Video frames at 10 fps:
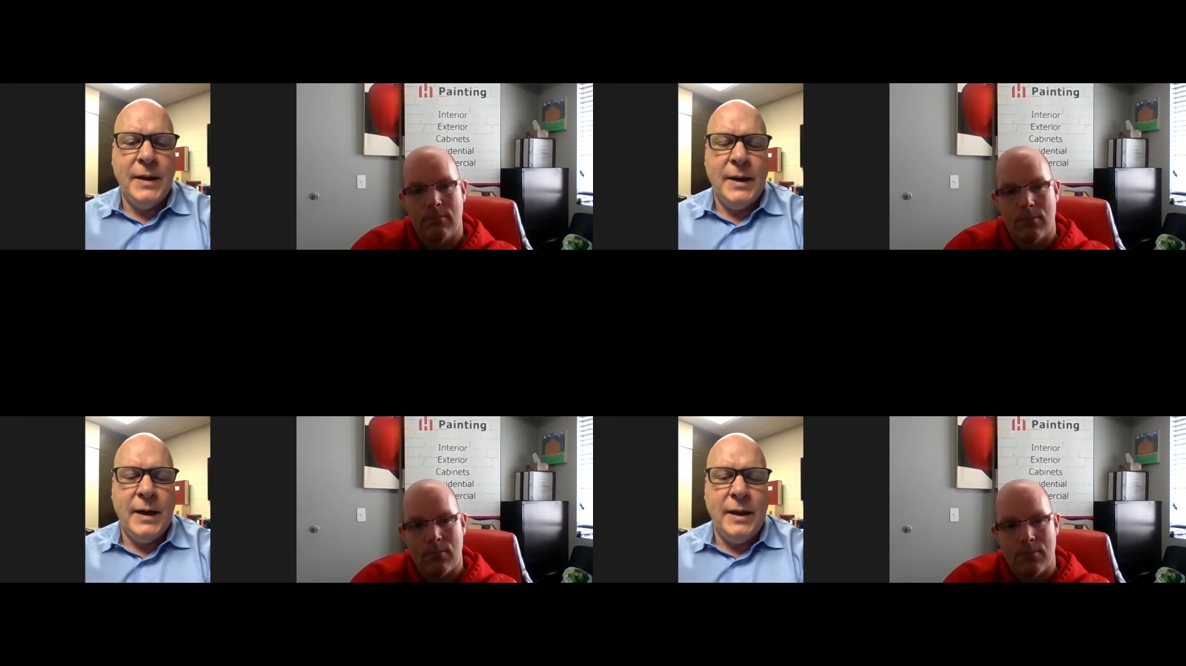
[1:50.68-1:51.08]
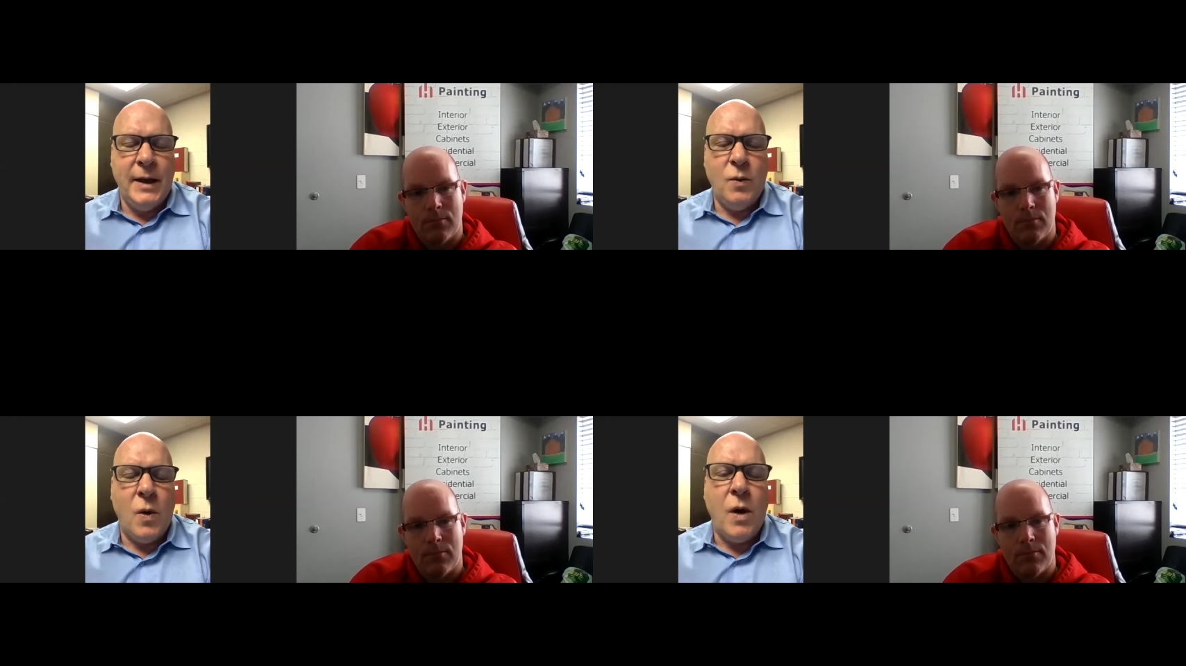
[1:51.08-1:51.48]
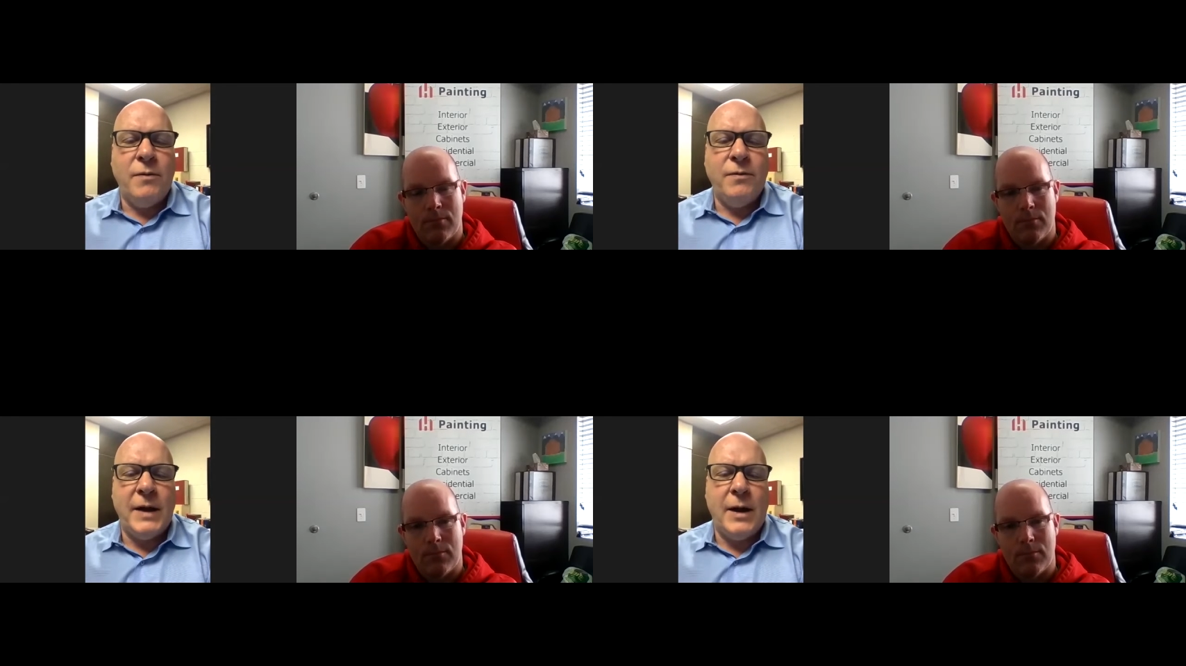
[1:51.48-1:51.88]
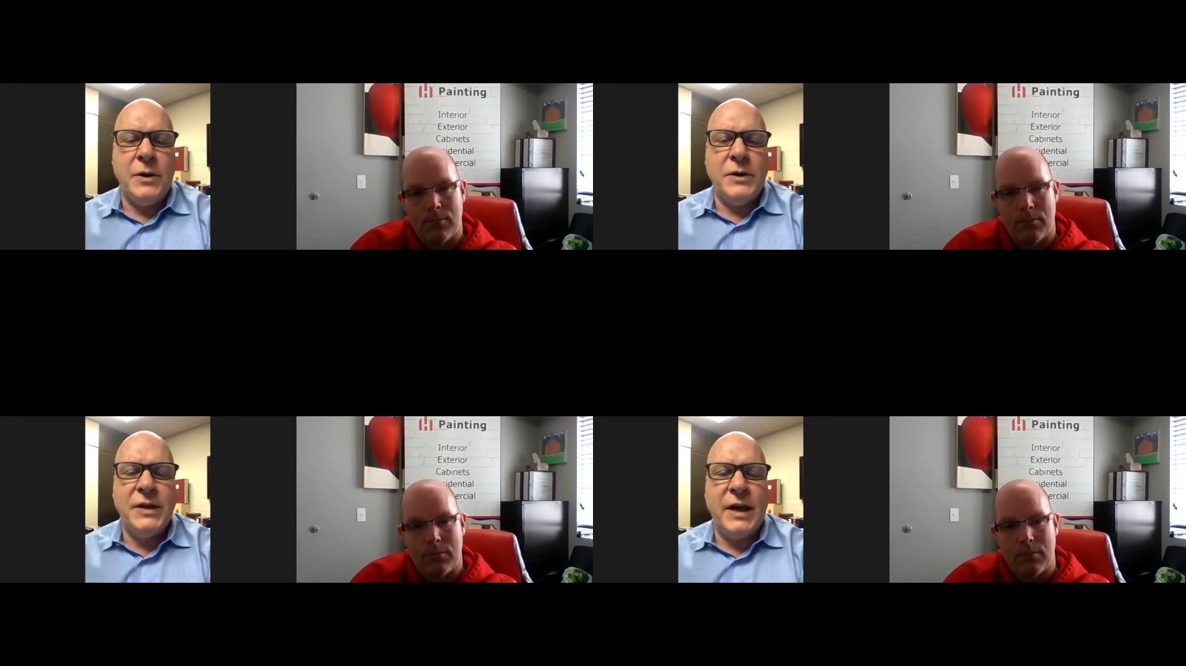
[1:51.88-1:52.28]
Speaker 1: And then Wallflower
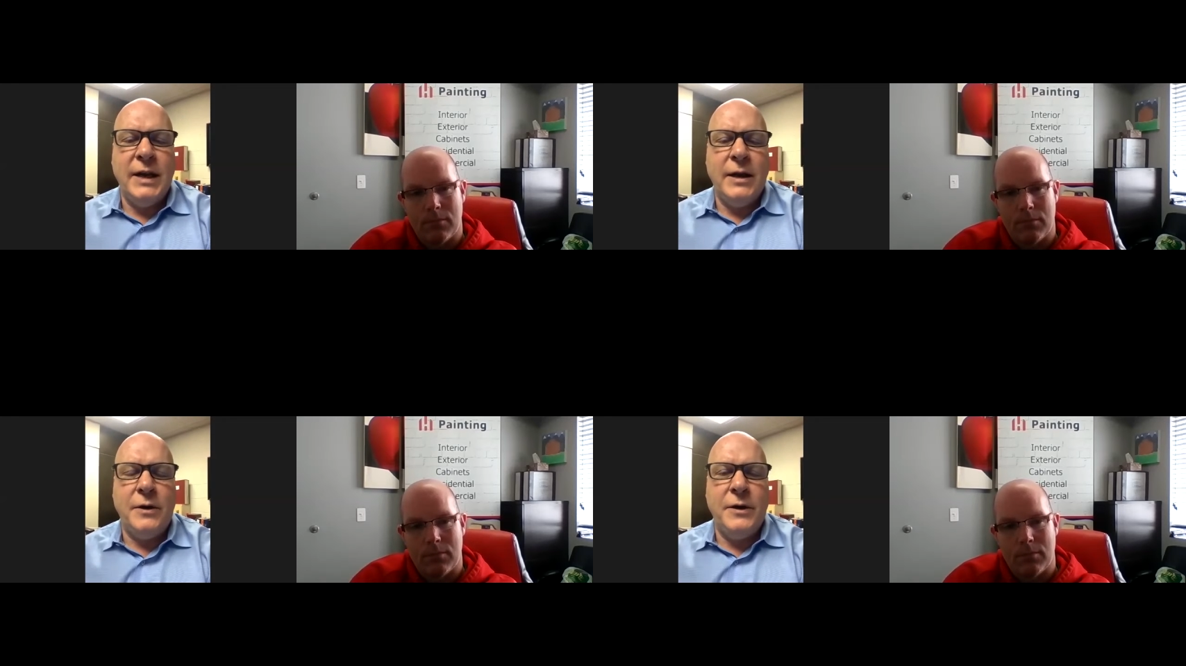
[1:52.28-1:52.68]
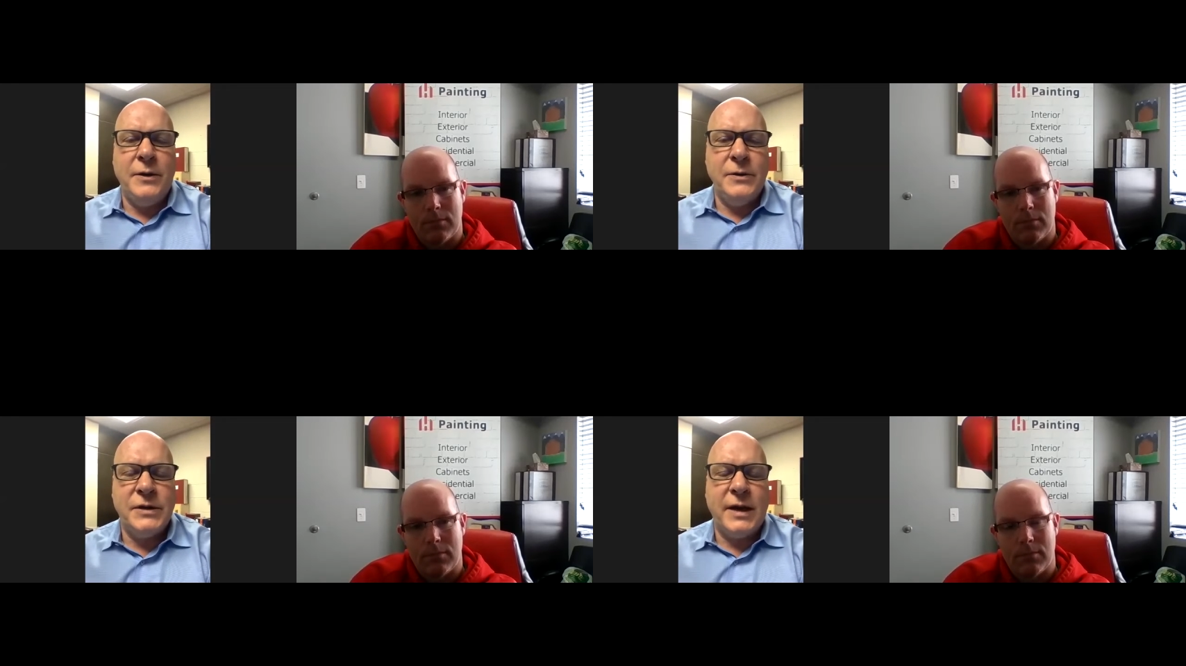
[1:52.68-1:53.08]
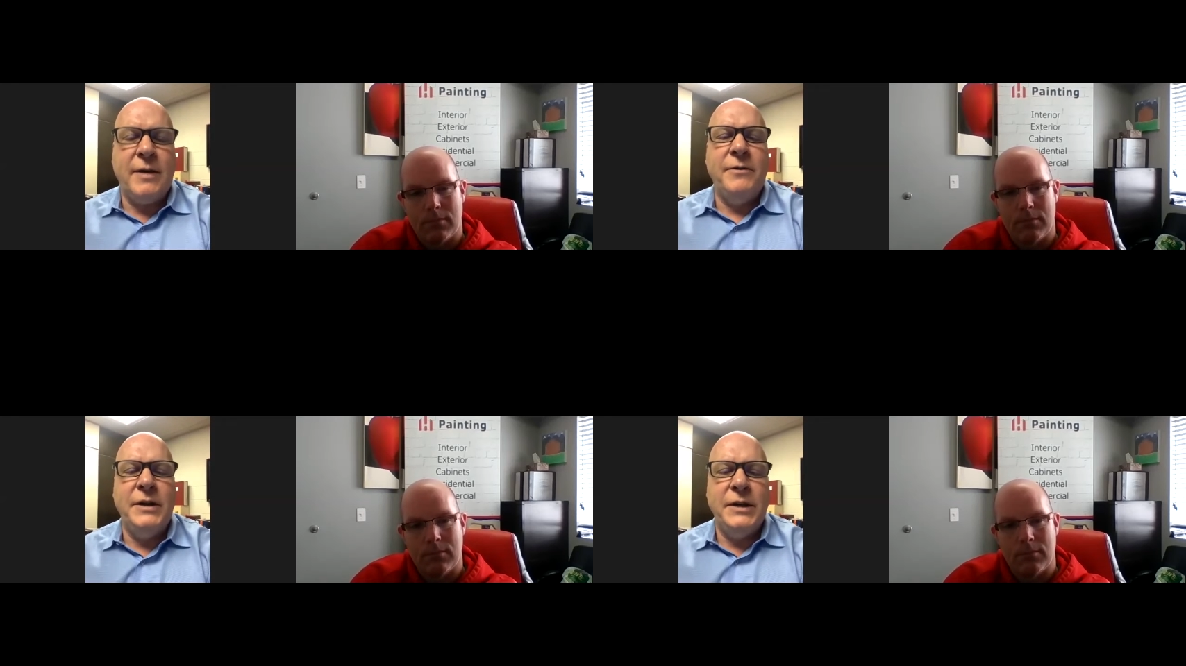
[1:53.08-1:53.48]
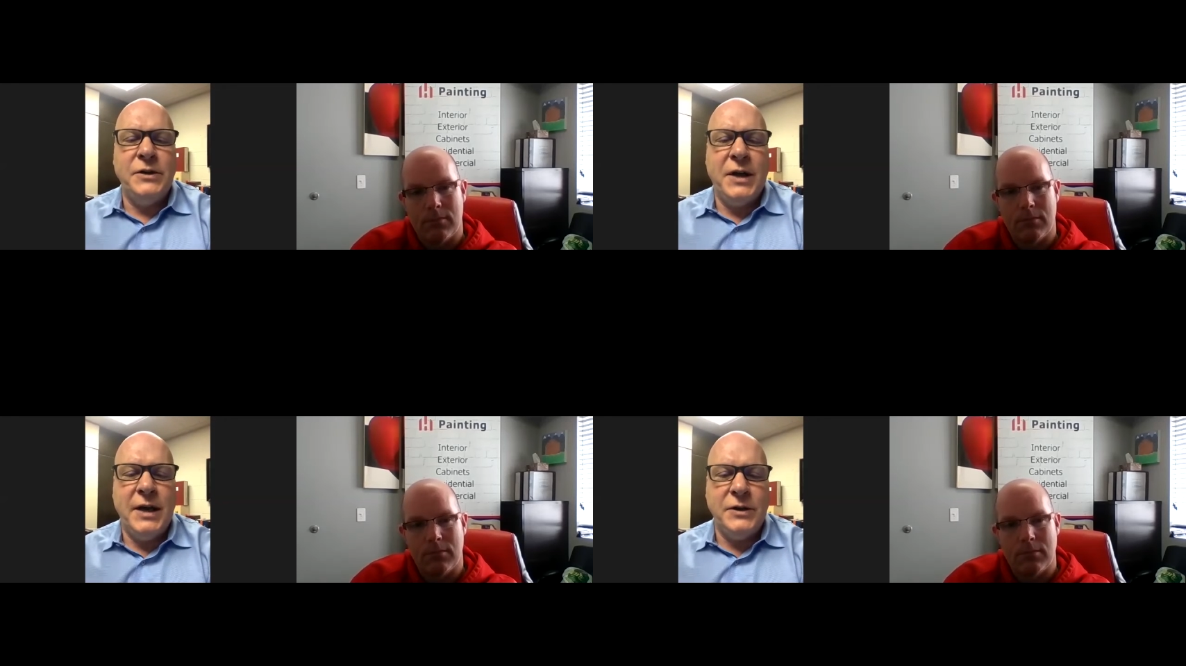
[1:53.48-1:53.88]
is going to introduce like a
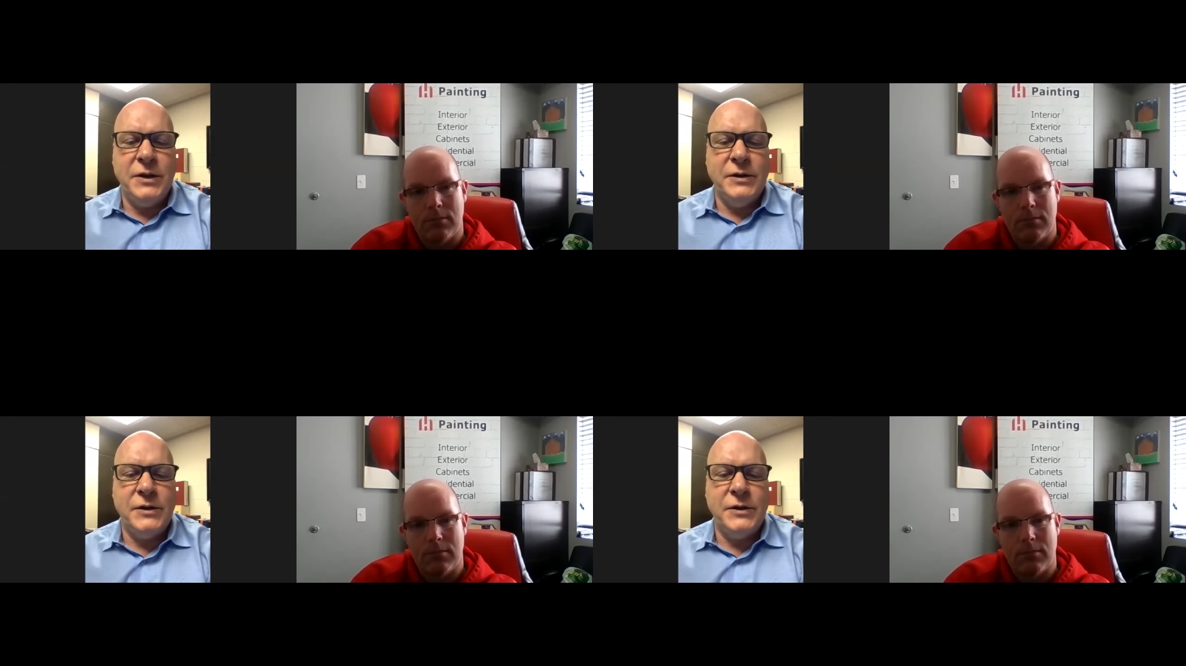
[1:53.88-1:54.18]
vintage kitchen,